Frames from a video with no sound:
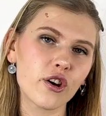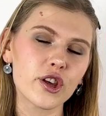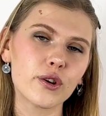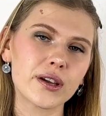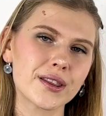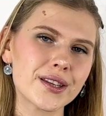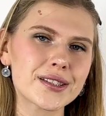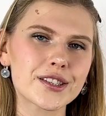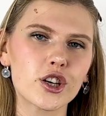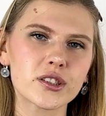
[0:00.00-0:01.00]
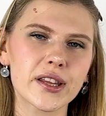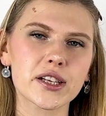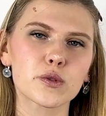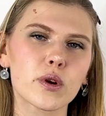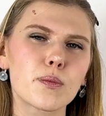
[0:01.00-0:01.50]
Although in this
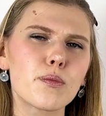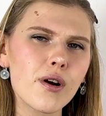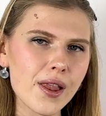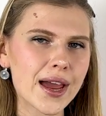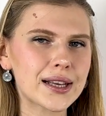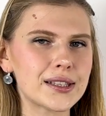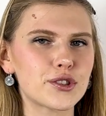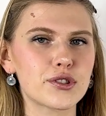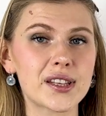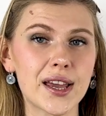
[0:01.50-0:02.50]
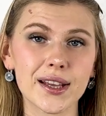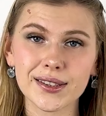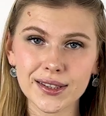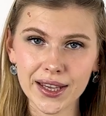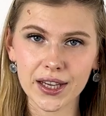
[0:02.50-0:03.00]
context we're more likely to say
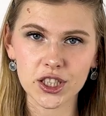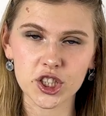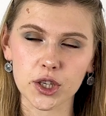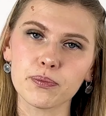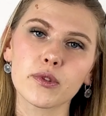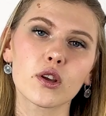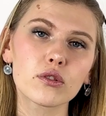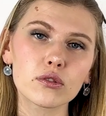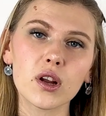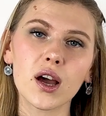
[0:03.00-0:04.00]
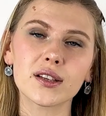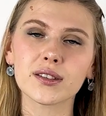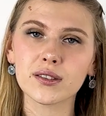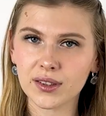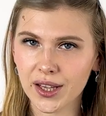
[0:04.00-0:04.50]
tieši,
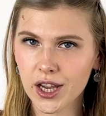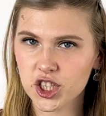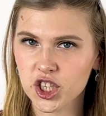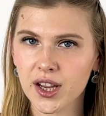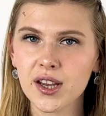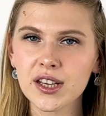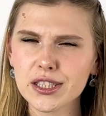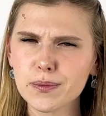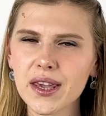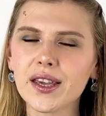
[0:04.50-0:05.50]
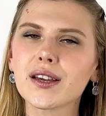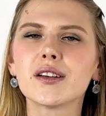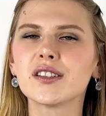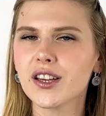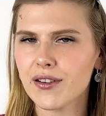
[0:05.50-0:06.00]
runāt tieši, speak
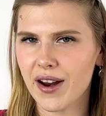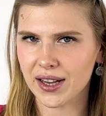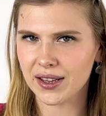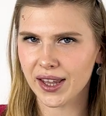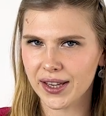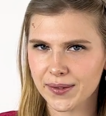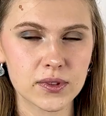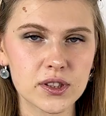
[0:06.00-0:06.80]
directly.